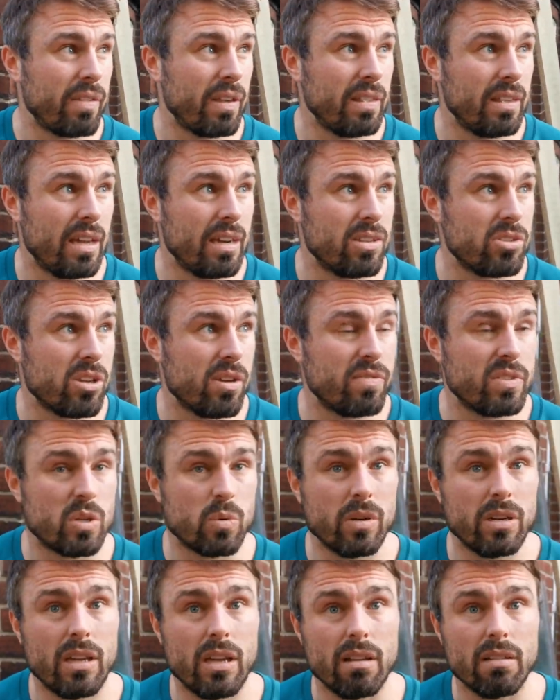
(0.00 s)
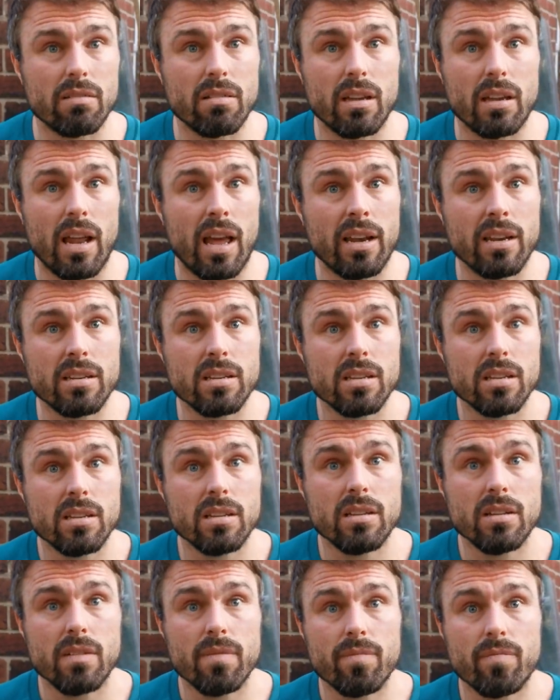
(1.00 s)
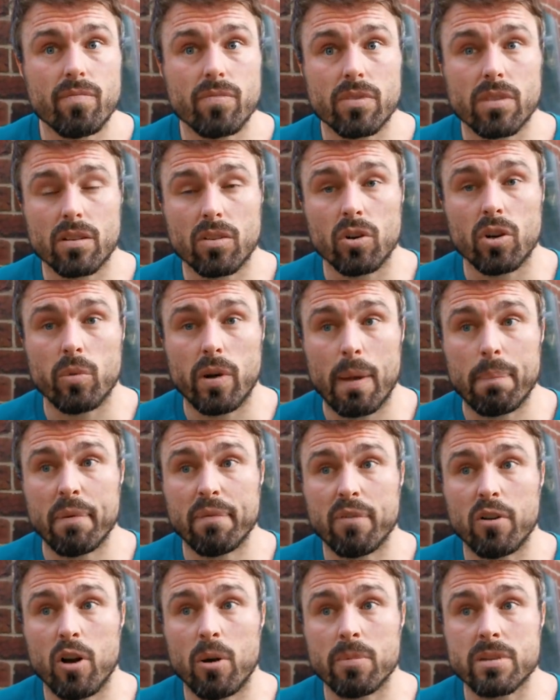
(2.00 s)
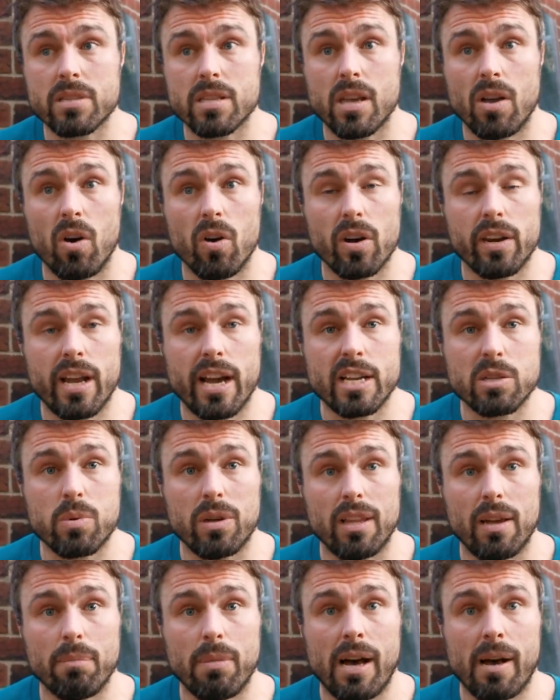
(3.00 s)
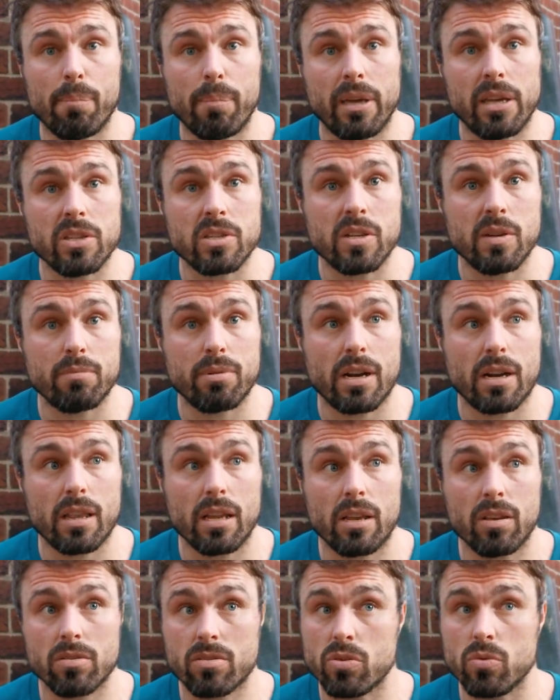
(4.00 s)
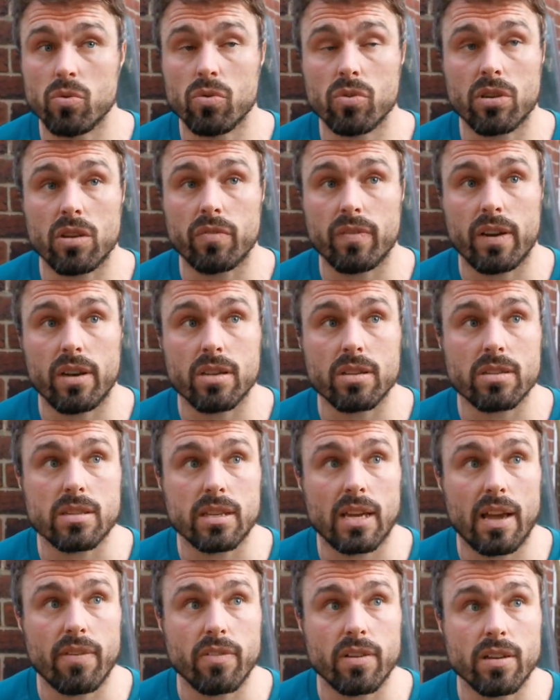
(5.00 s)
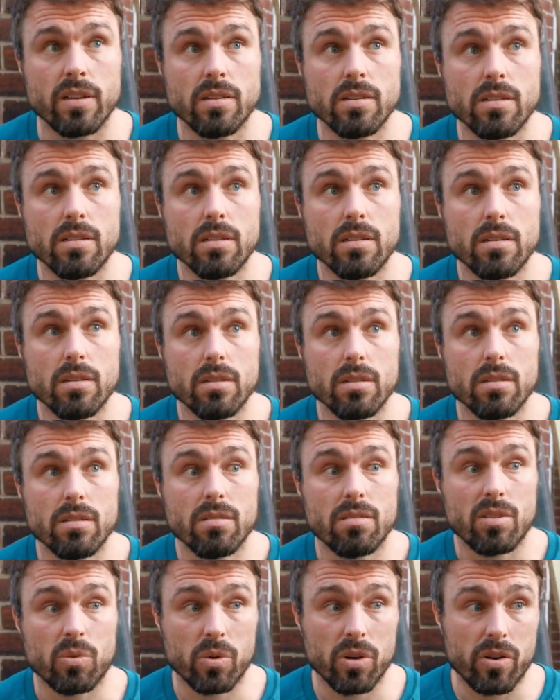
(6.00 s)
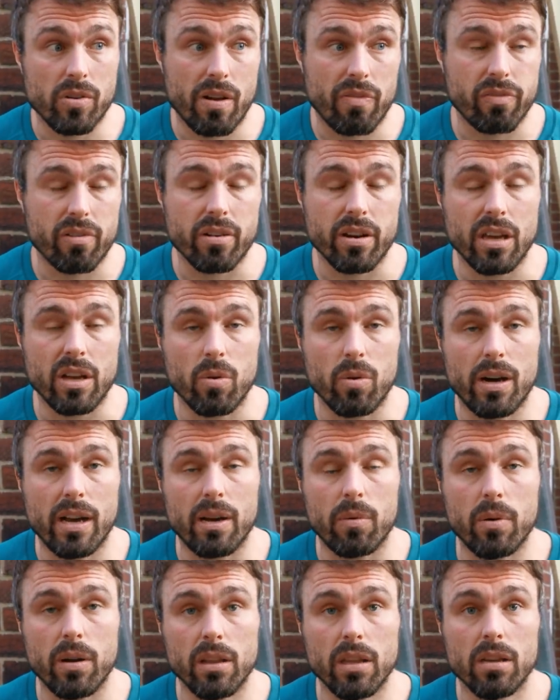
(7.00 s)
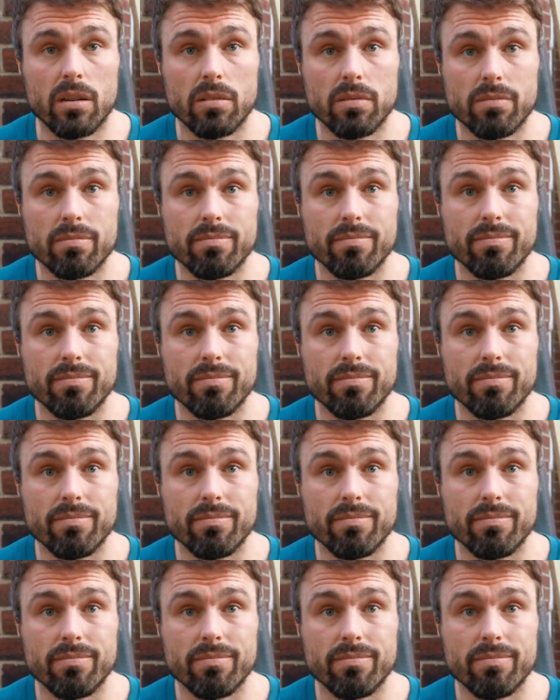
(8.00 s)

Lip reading: I think they deserve to win it. Good away performance. They organised well at back. Pearson and Bradley, two good defenders together. They worked referee quite well.